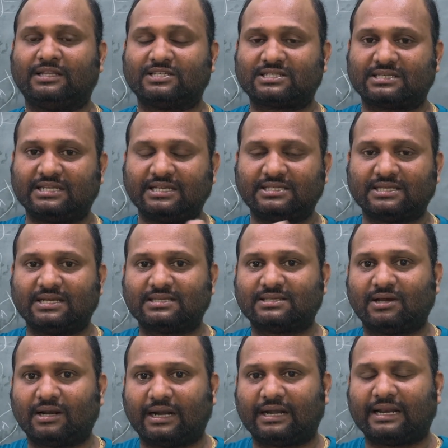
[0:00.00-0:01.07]
teachers
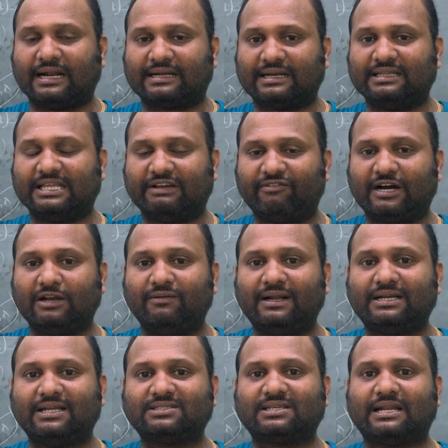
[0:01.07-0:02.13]
are attracted, the
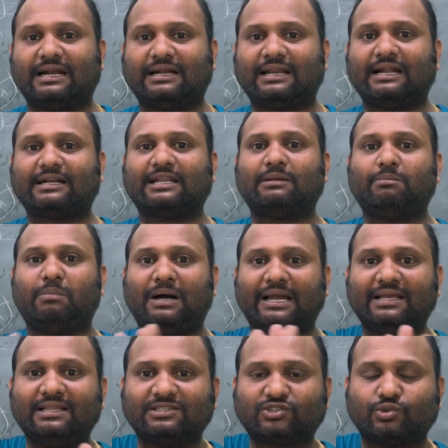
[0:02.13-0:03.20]
evaluators are attracted
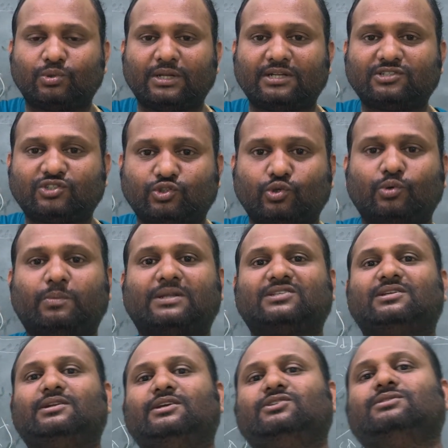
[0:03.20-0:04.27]
by the students through
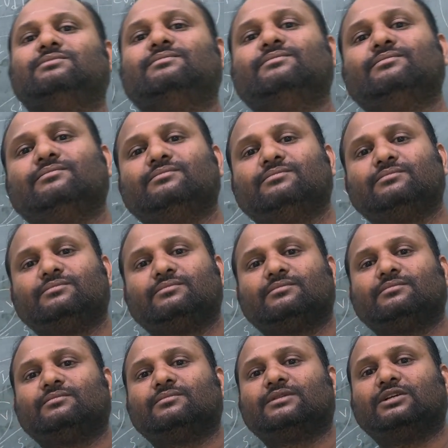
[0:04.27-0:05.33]
presentation.
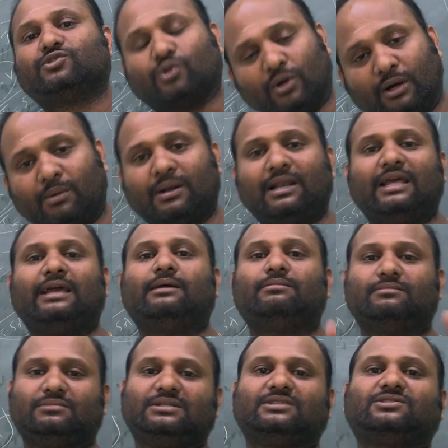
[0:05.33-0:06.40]
So only I
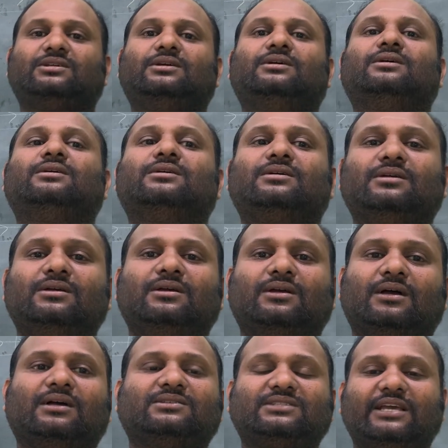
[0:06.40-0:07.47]
am just
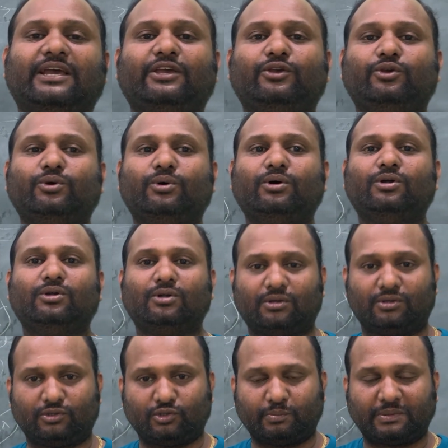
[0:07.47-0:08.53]
saying you
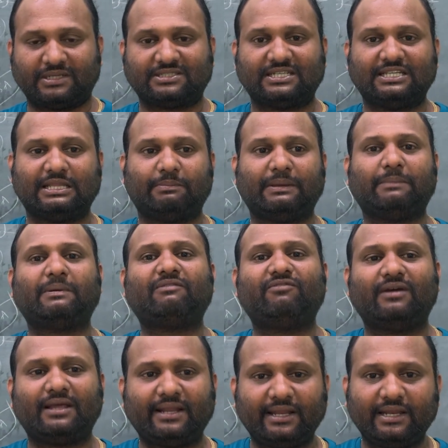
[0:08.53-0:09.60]
to present the paper
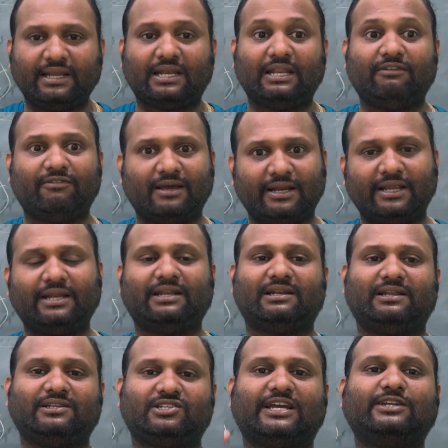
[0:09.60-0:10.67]
very
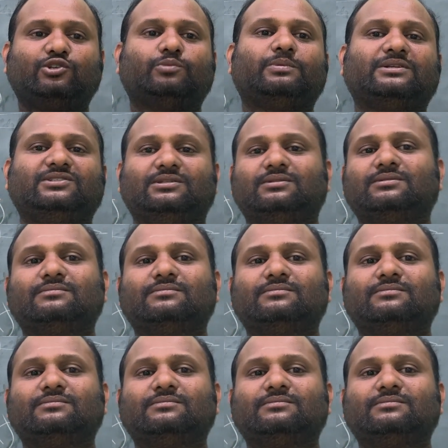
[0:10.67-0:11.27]
neatly, try to present.